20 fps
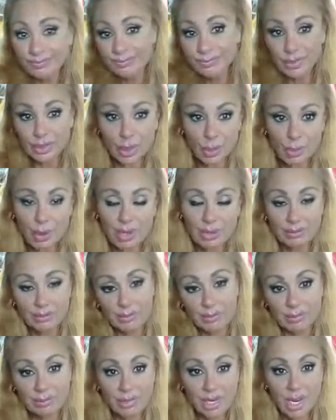So what?
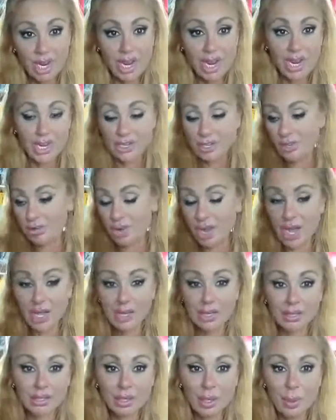And you got
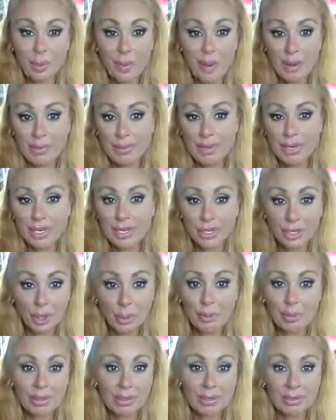a little baby
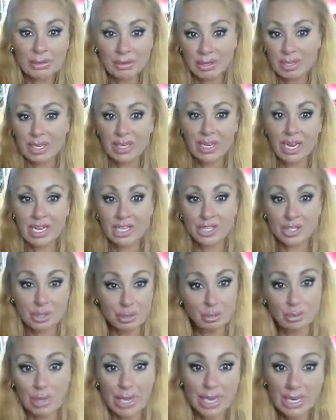human that has
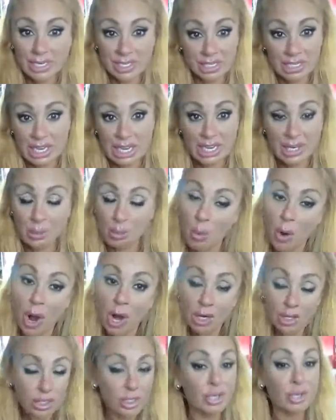two legs and they can
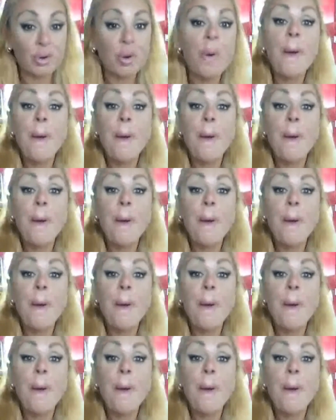walk too.